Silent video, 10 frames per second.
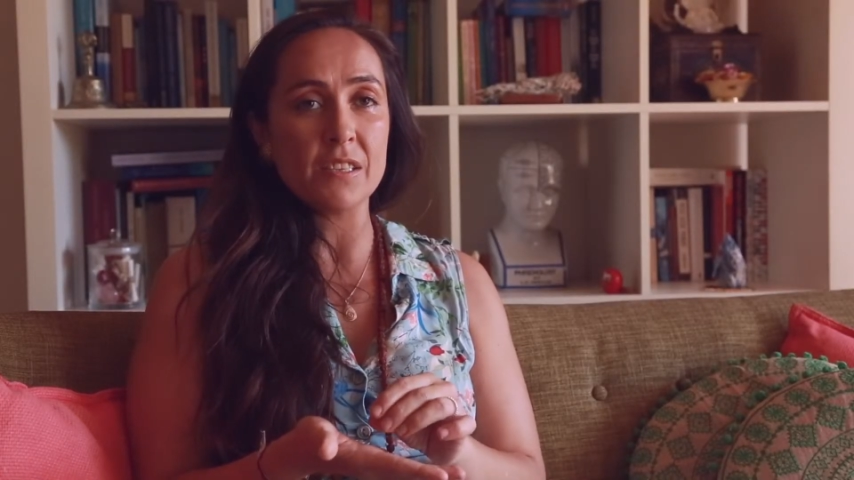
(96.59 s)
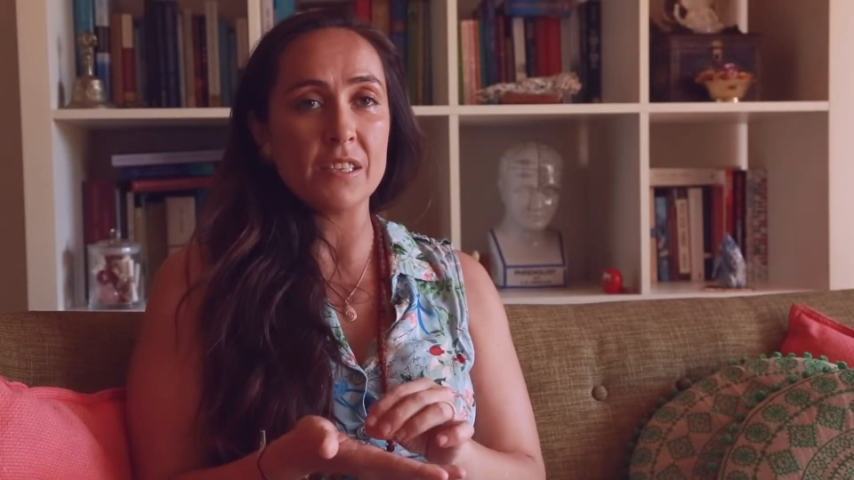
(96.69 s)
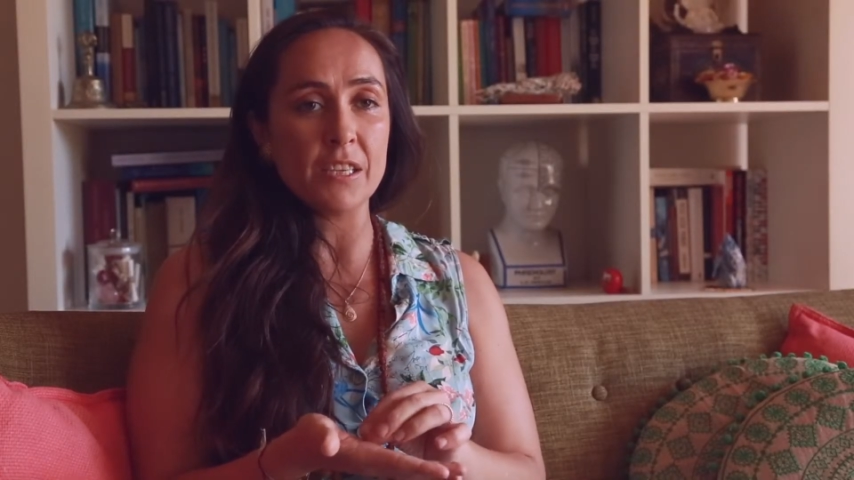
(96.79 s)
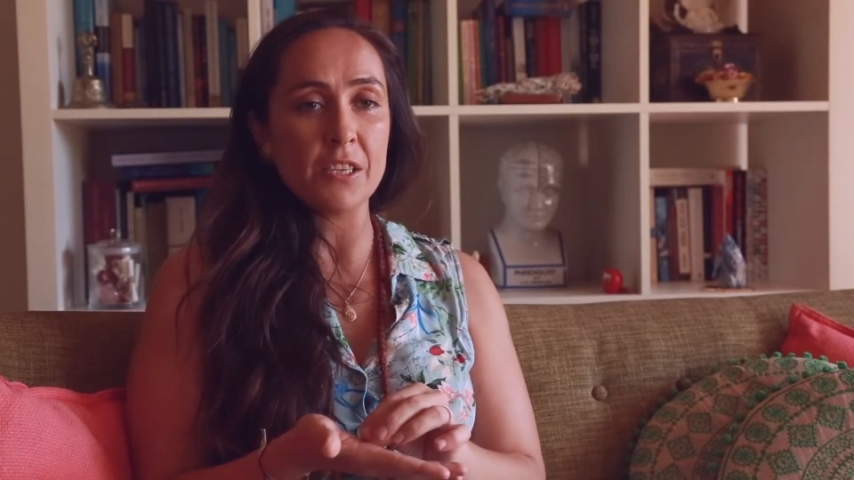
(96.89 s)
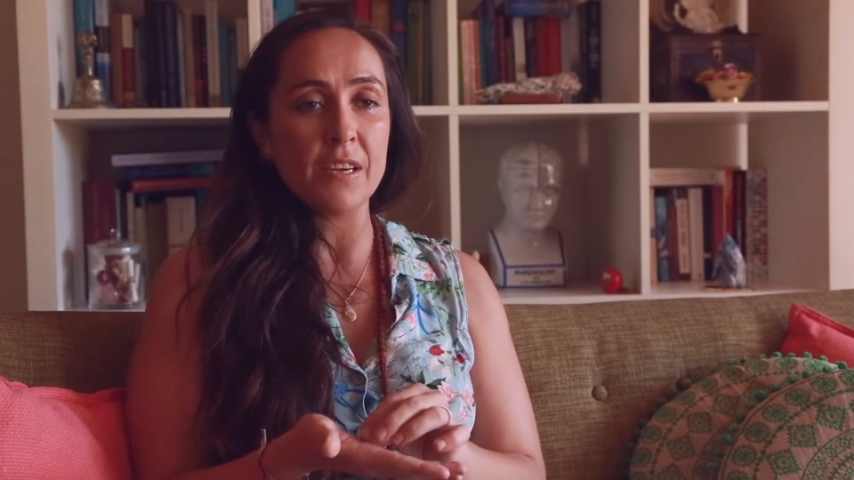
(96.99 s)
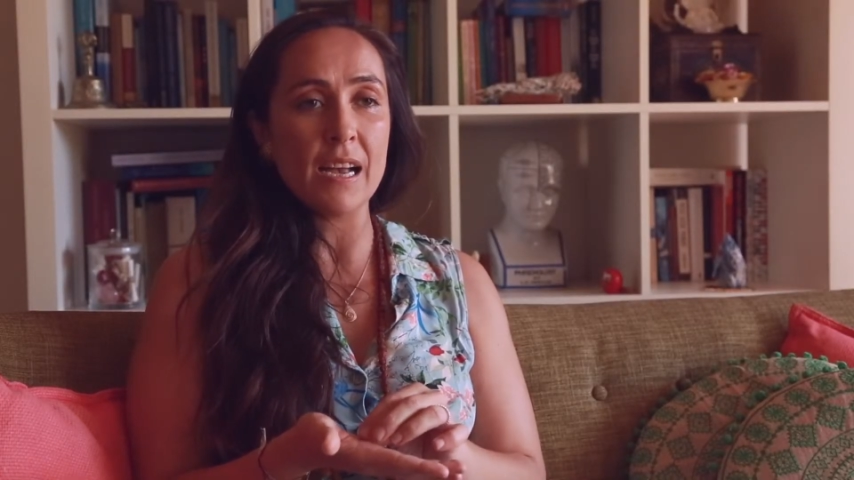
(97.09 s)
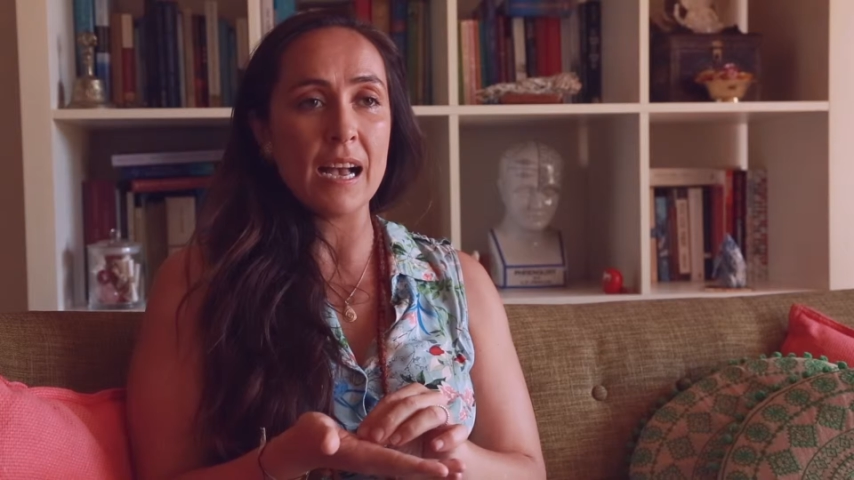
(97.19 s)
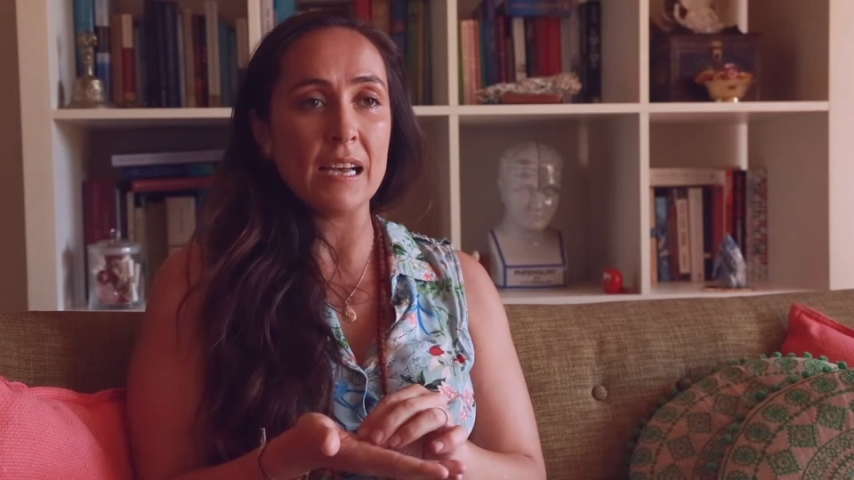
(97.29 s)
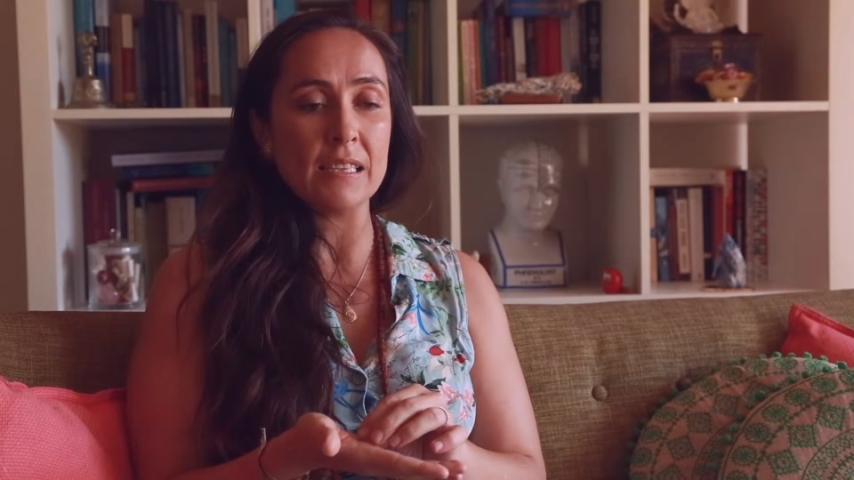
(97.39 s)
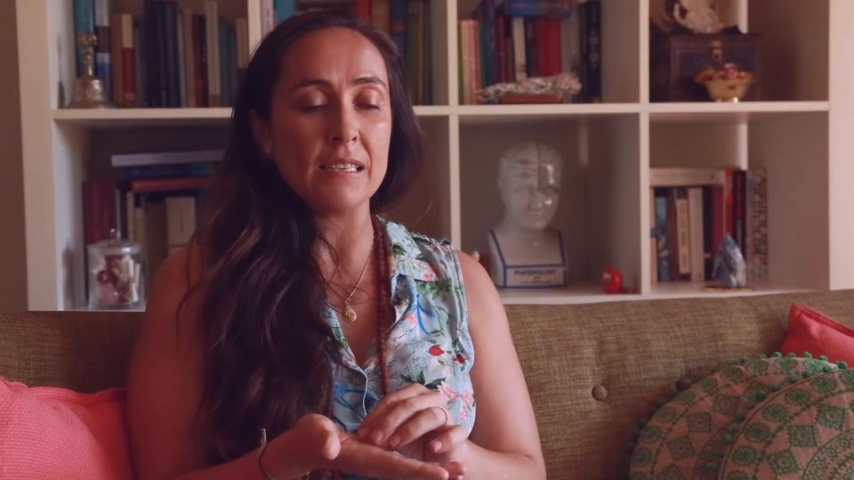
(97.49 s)
consider
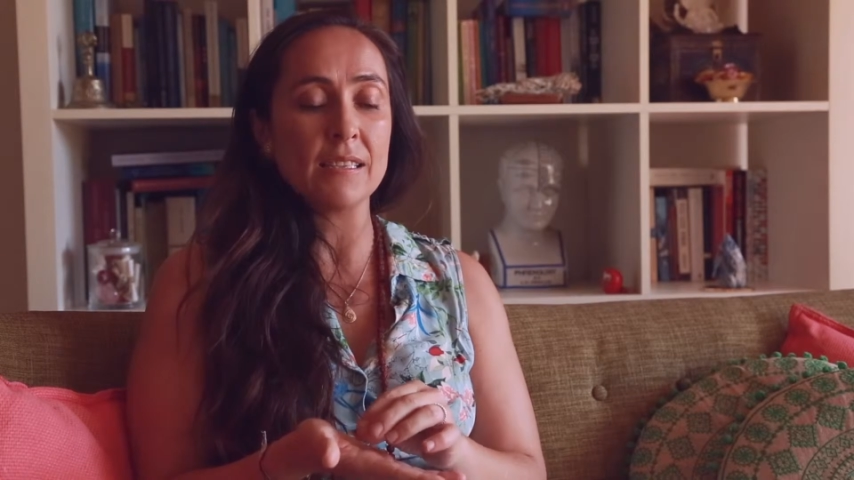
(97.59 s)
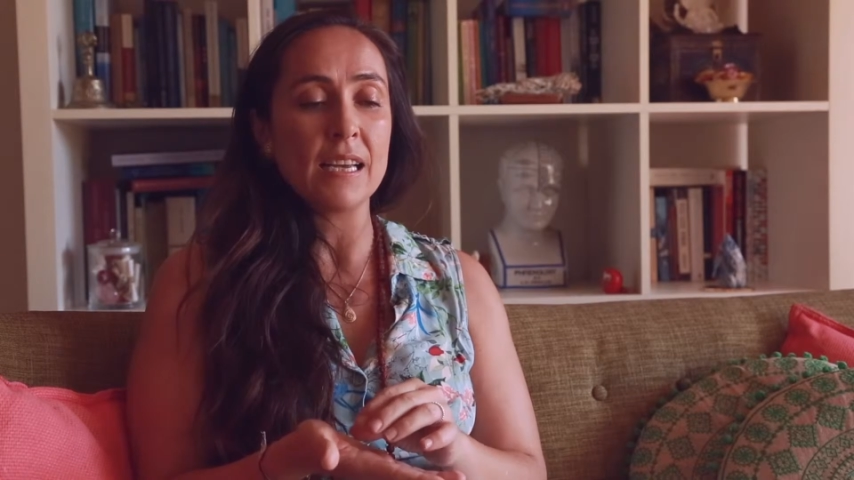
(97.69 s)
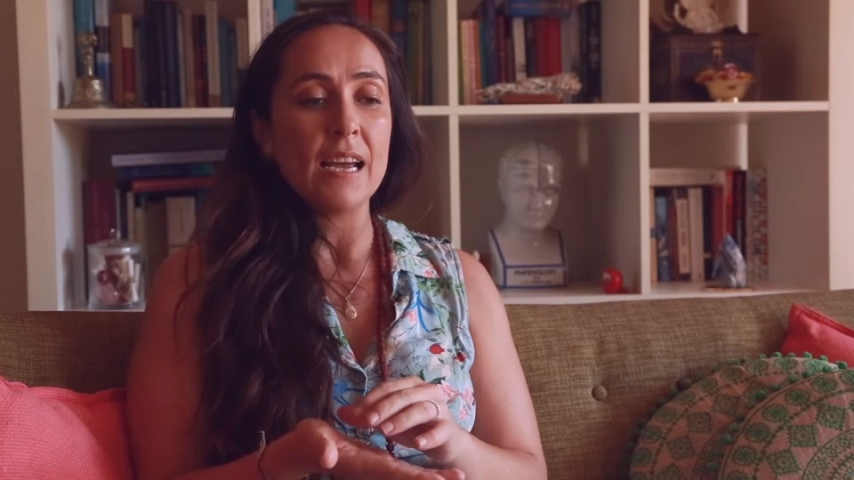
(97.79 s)
as